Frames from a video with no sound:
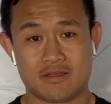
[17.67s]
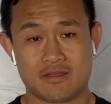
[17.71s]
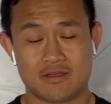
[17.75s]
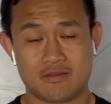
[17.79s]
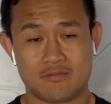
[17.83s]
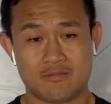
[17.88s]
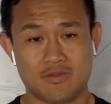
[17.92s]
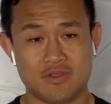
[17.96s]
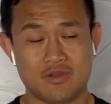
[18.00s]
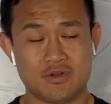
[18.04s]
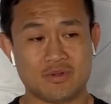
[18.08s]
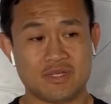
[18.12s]

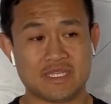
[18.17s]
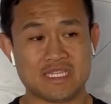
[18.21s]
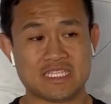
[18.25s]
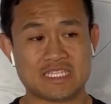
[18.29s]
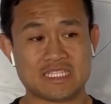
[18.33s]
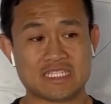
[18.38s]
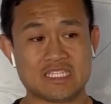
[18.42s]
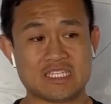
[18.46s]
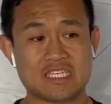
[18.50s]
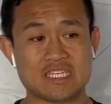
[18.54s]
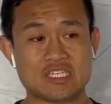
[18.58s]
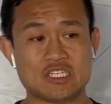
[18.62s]
You don't get to
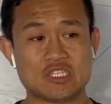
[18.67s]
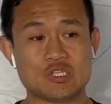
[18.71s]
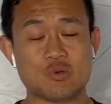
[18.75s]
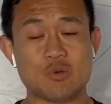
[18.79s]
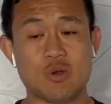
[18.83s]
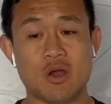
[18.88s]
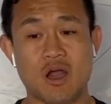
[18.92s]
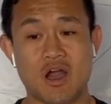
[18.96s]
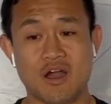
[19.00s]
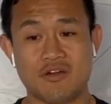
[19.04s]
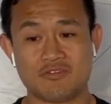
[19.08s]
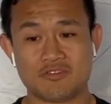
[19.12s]
see it too
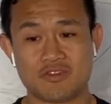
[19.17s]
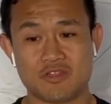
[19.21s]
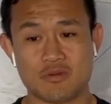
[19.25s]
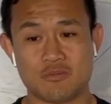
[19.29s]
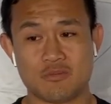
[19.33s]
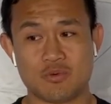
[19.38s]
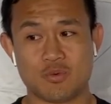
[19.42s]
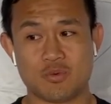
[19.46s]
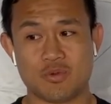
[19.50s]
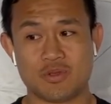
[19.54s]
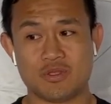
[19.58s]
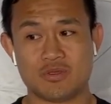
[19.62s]
often, but
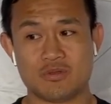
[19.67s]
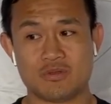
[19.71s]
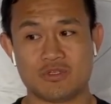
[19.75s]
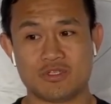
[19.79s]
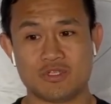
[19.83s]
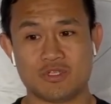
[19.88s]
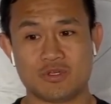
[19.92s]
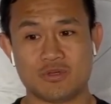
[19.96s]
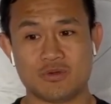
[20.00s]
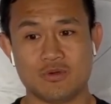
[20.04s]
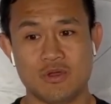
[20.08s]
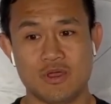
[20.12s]
when you
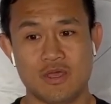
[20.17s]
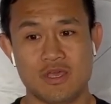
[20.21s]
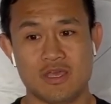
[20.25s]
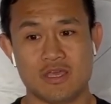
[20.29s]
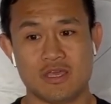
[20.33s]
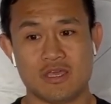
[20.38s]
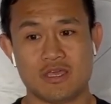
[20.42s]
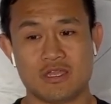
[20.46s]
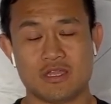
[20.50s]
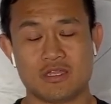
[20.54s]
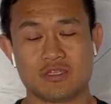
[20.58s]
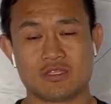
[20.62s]
do,
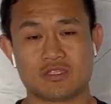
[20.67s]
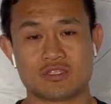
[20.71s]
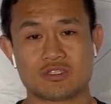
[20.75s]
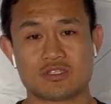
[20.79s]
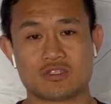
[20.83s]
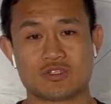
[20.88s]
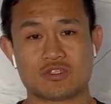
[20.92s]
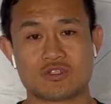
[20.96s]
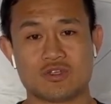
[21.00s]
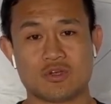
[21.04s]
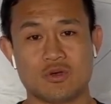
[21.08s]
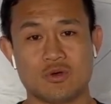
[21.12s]
it is
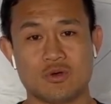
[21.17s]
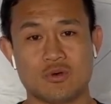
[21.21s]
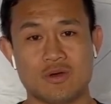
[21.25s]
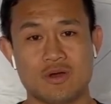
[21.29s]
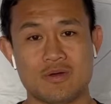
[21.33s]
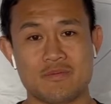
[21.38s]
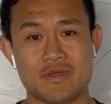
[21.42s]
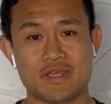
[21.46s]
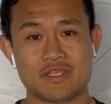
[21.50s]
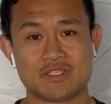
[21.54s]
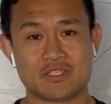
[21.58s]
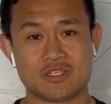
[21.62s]
so
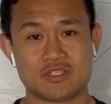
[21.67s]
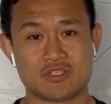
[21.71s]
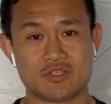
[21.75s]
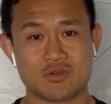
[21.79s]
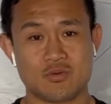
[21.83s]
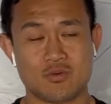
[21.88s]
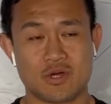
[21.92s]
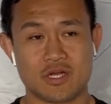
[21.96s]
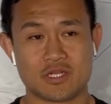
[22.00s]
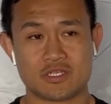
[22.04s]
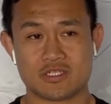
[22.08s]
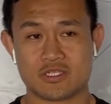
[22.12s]
amazing to
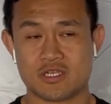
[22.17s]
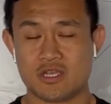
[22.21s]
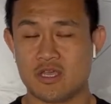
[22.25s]
watch.